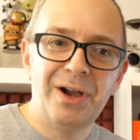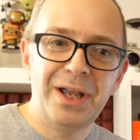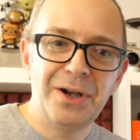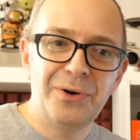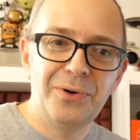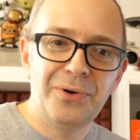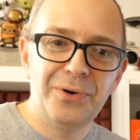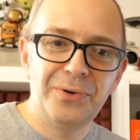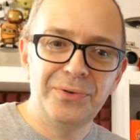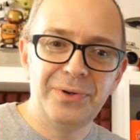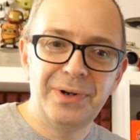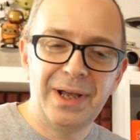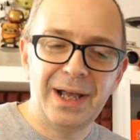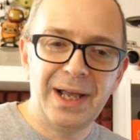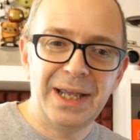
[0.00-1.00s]

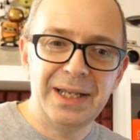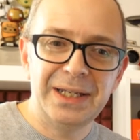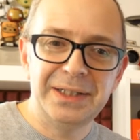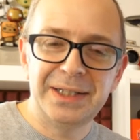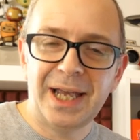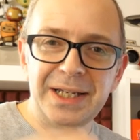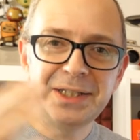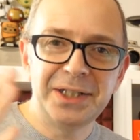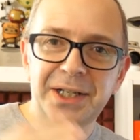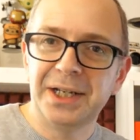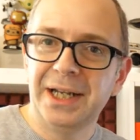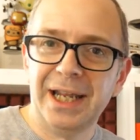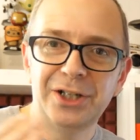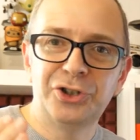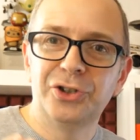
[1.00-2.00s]
on a data
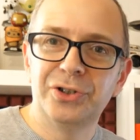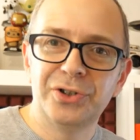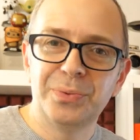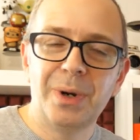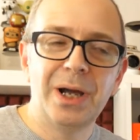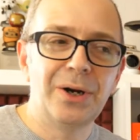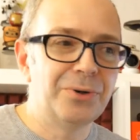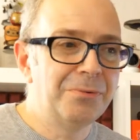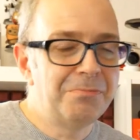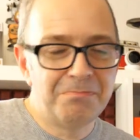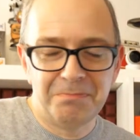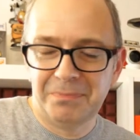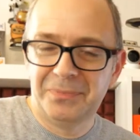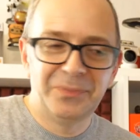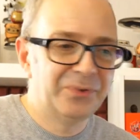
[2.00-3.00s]
connection as well,
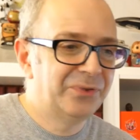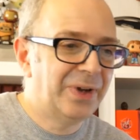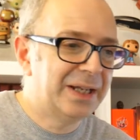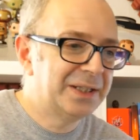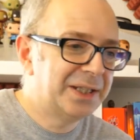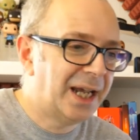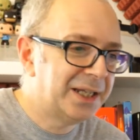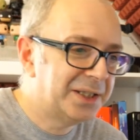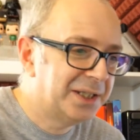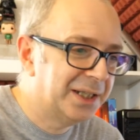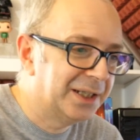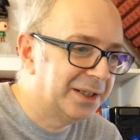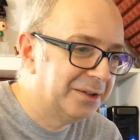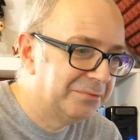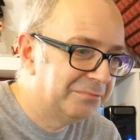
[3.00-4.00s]

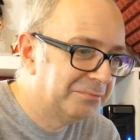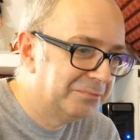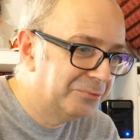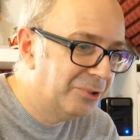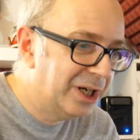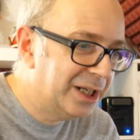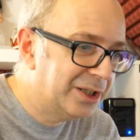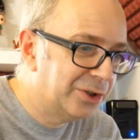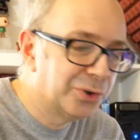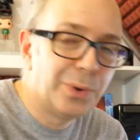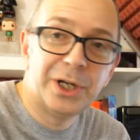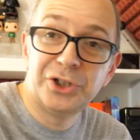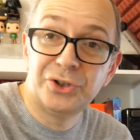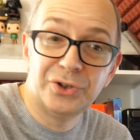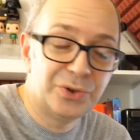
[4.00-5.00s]
fantastic. Really good
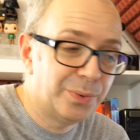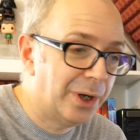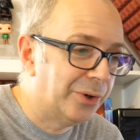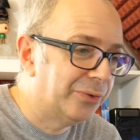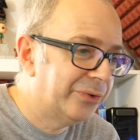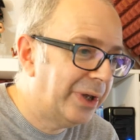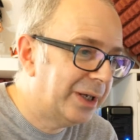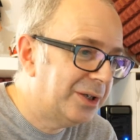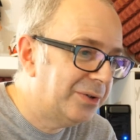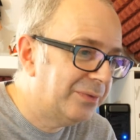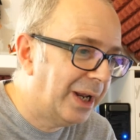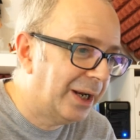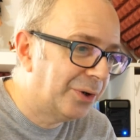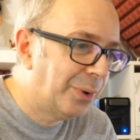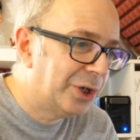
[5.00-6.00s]
question as well. Thank you for
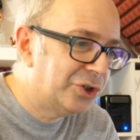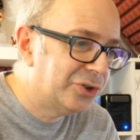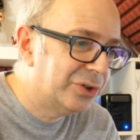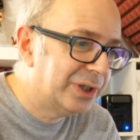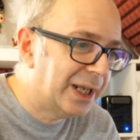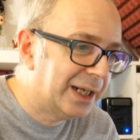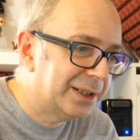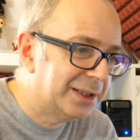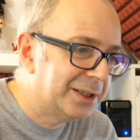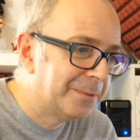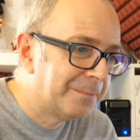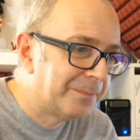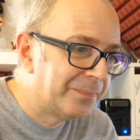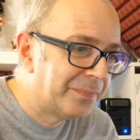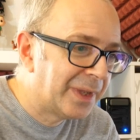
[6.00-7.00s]
that question, Danny.
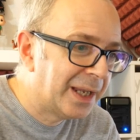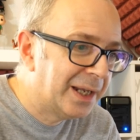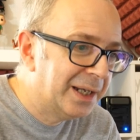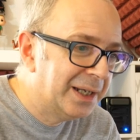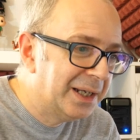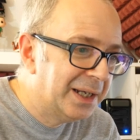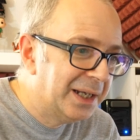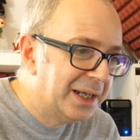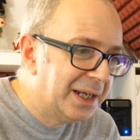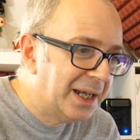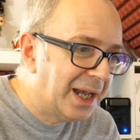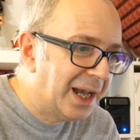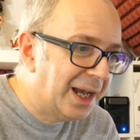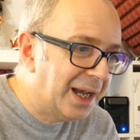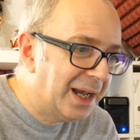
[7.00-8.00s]

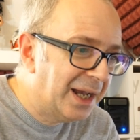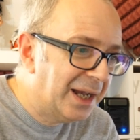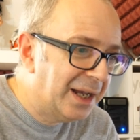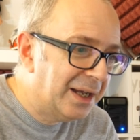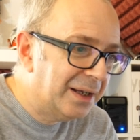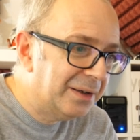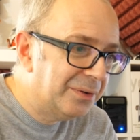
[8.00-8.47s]
Uh,